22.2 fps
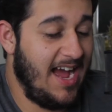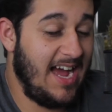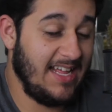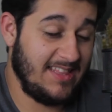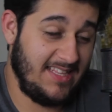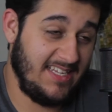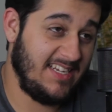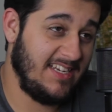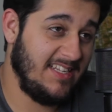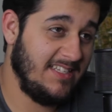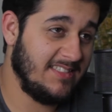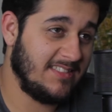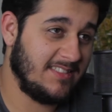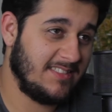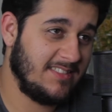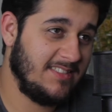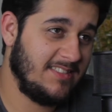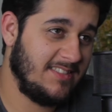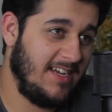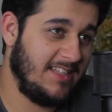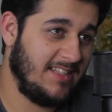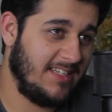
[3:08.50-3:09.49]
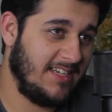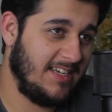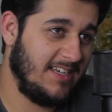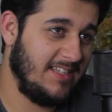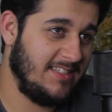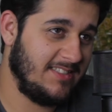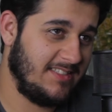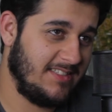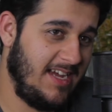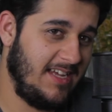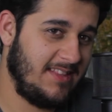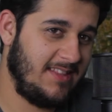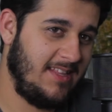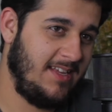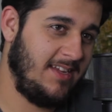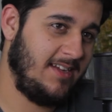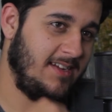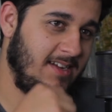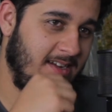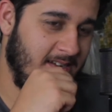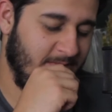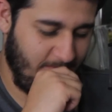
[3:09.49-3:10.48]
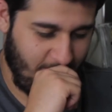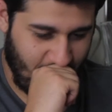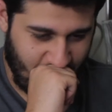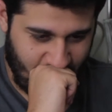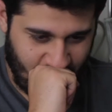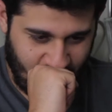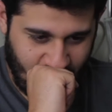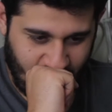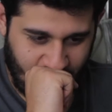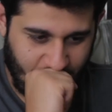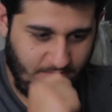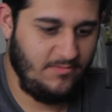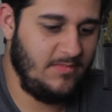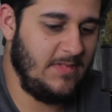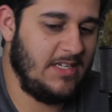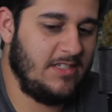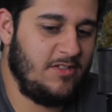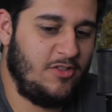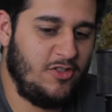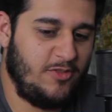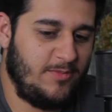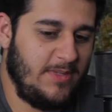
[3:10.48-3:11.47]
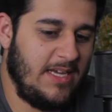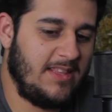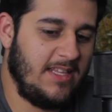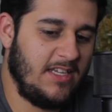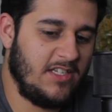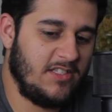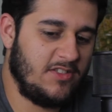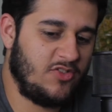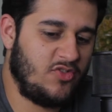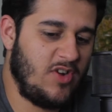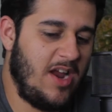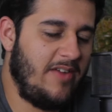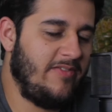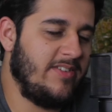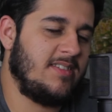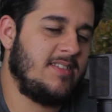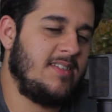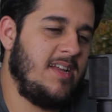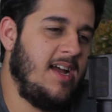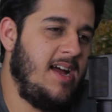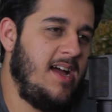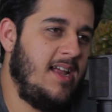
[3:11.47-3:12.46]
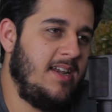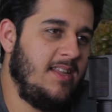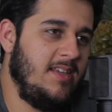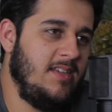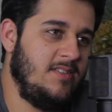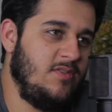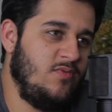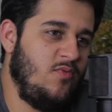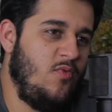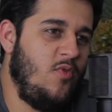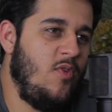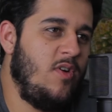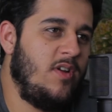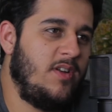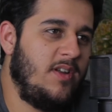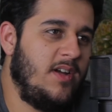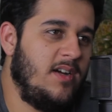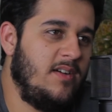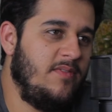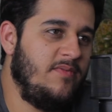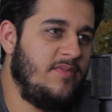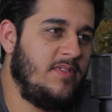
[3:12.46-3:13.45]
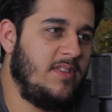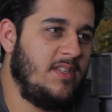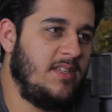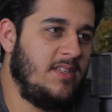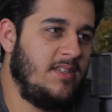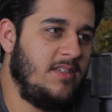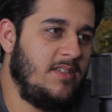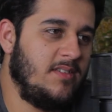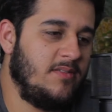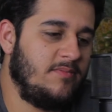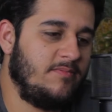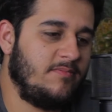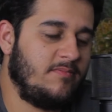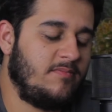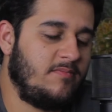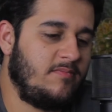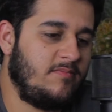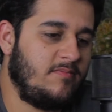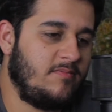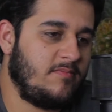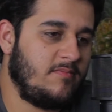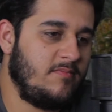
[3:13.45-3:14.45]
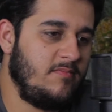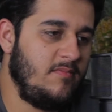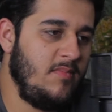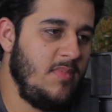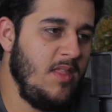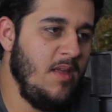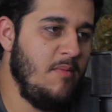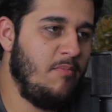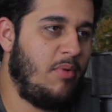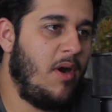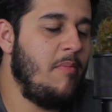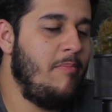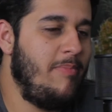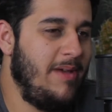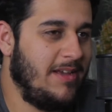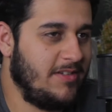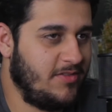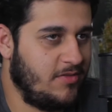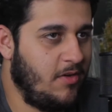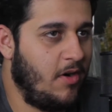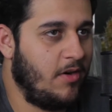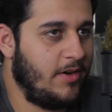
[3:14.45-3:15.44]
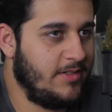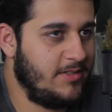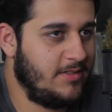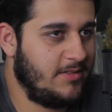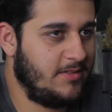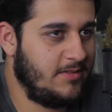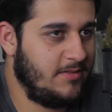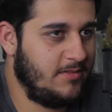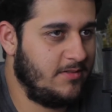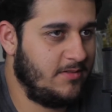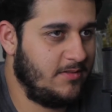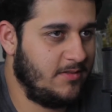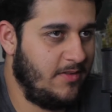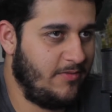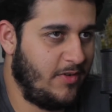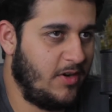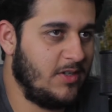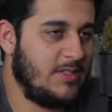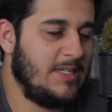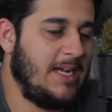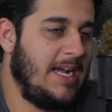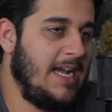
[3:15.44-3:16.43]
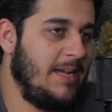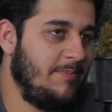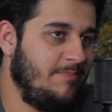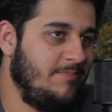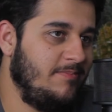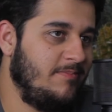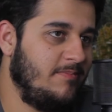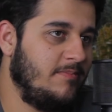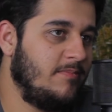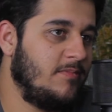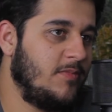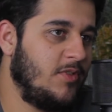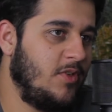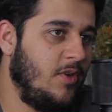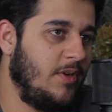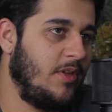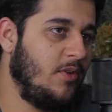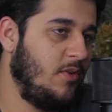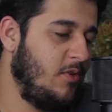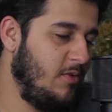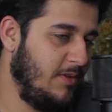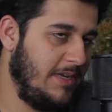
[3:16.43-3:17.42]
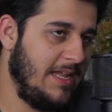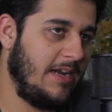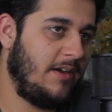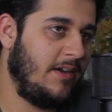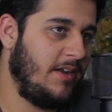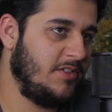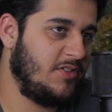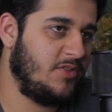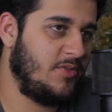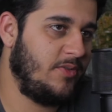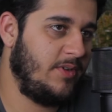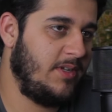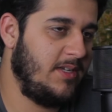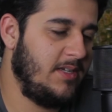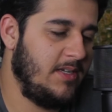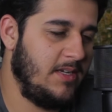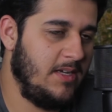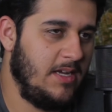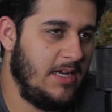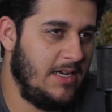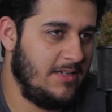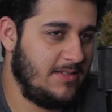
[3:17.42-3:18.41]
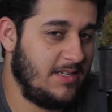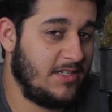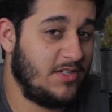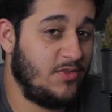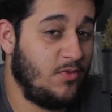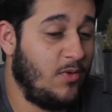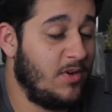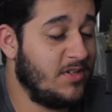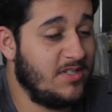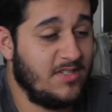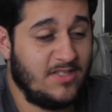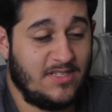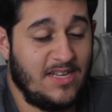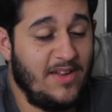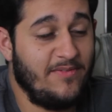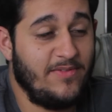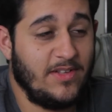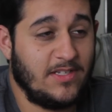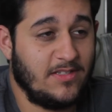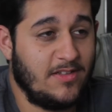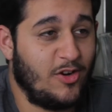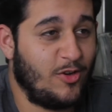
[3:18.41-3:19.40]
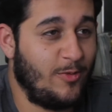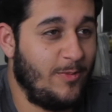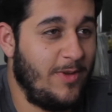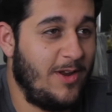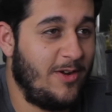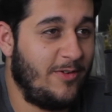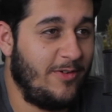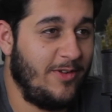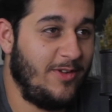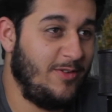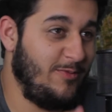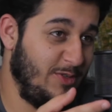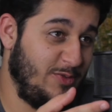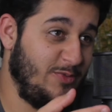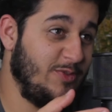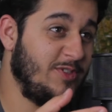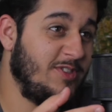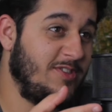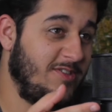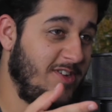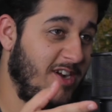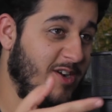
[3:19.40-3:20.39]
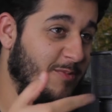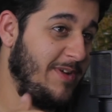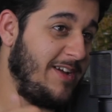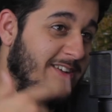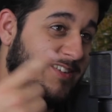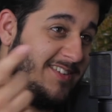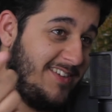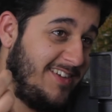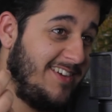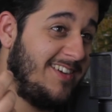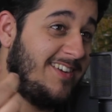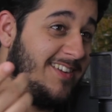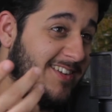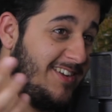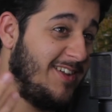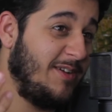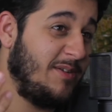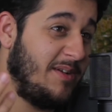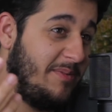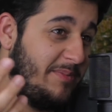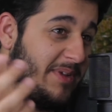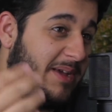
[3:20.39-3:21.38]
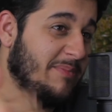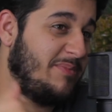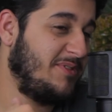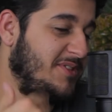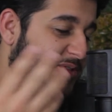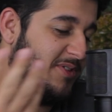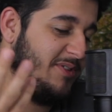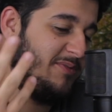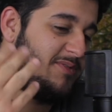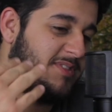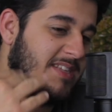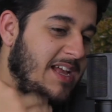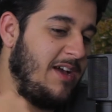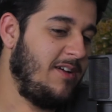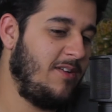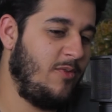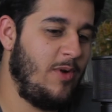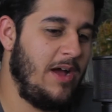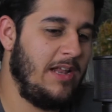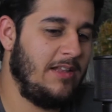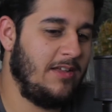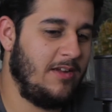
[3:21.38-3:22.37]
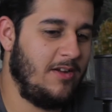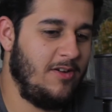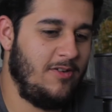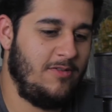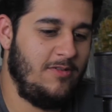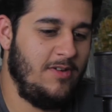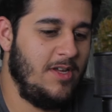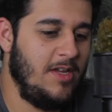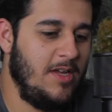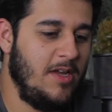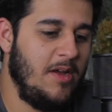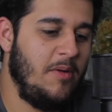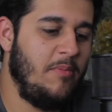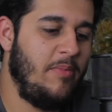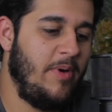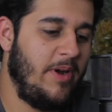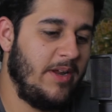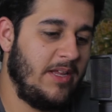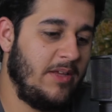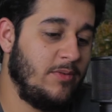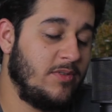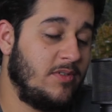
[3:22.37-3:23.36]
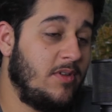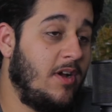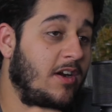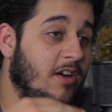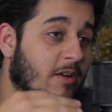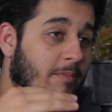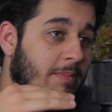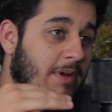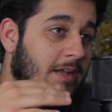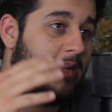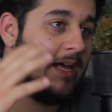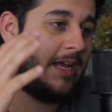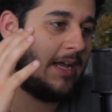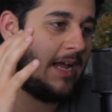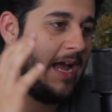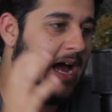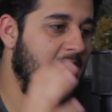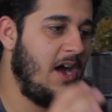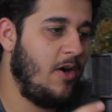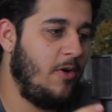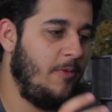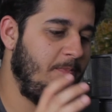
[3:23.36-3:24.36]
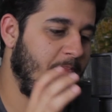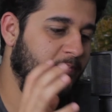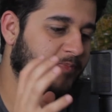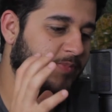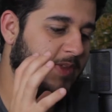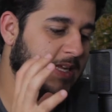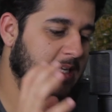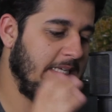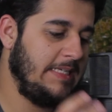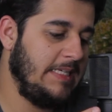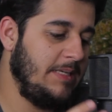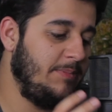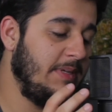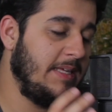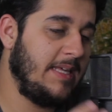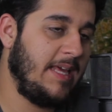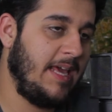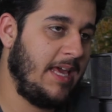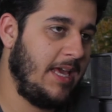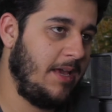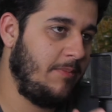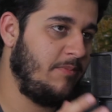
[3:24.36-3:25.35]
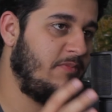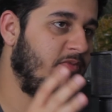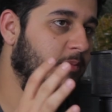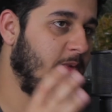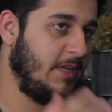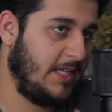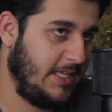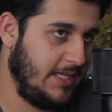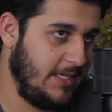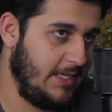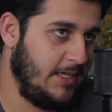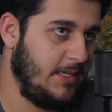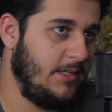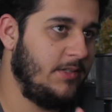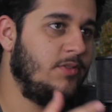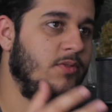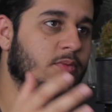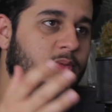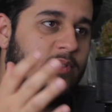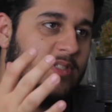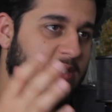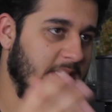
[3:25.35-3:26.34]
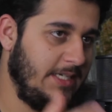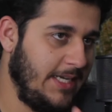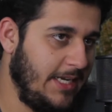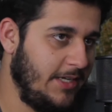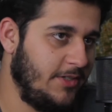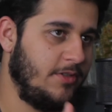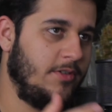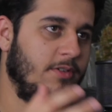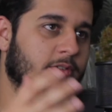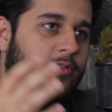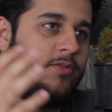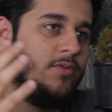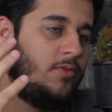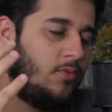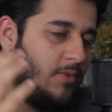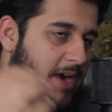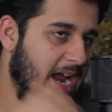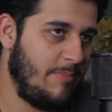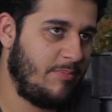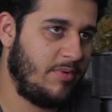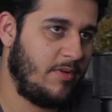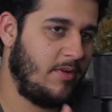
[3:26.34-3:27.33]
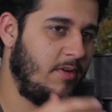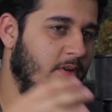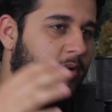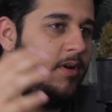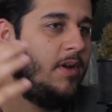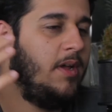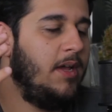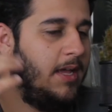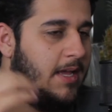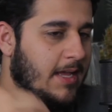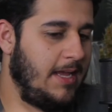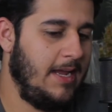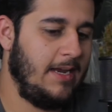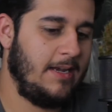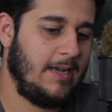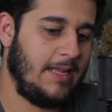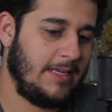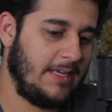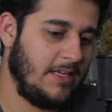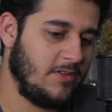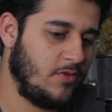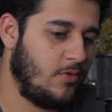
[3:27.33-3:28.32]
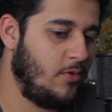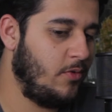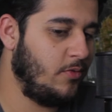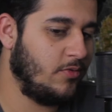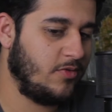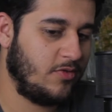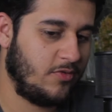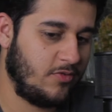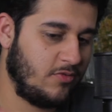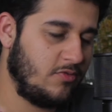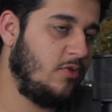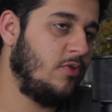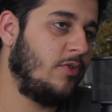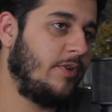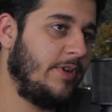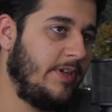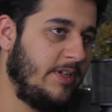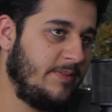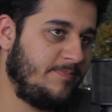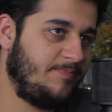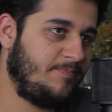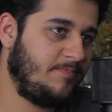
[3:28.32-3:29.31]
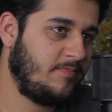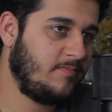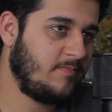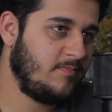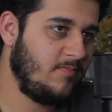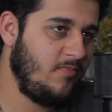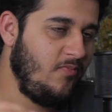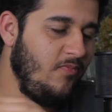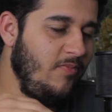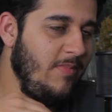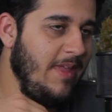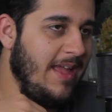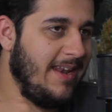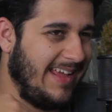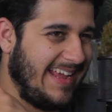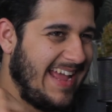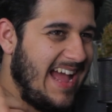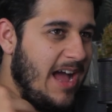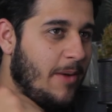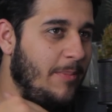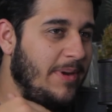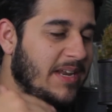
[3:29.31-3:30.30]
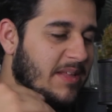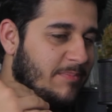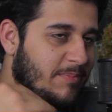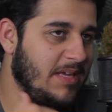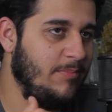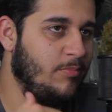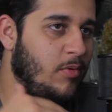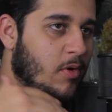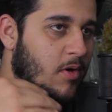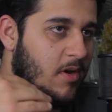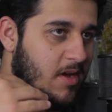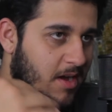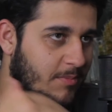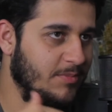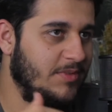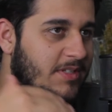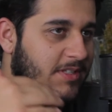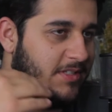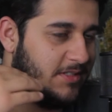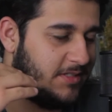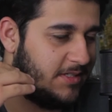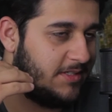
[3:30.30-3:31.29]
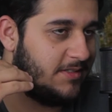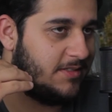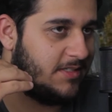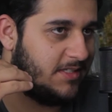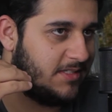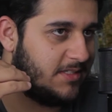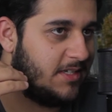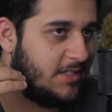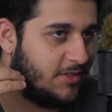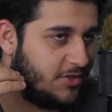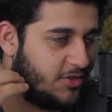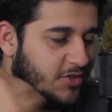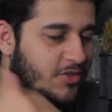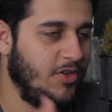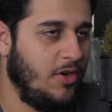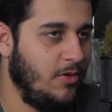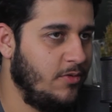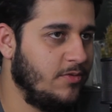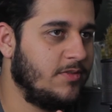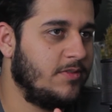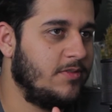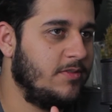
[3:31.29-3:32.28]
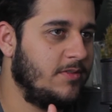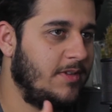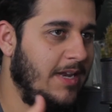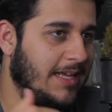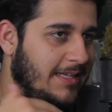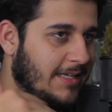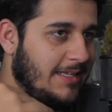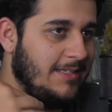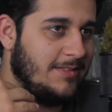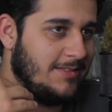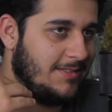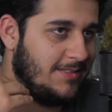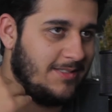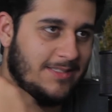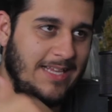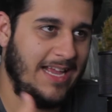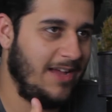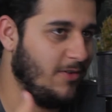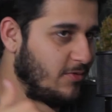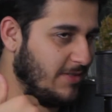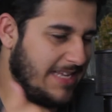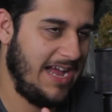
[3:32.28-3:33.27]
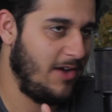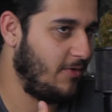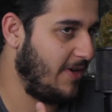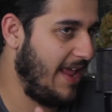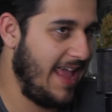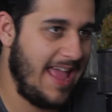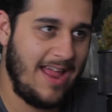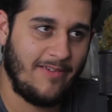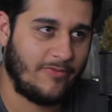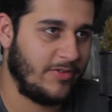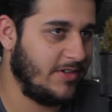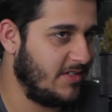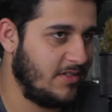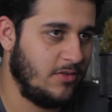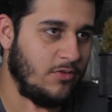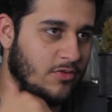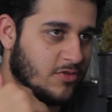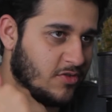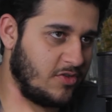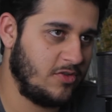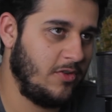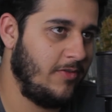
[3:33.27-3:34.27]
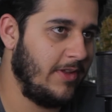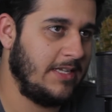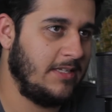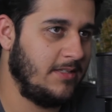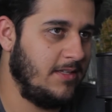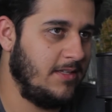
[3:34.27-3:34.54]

I think it is. I think I think Travis Scott is one of the probably best artists of our time. He'll go down in history. I was actually watching this Netflix documentary, which we should talk about in an upcoming episode. It was out a while ago, but he was talking about like how he became from a kid to a teenager to a rapper, and like his whole story. Like how many people come to these his shows? Like he sells out every single show that he does.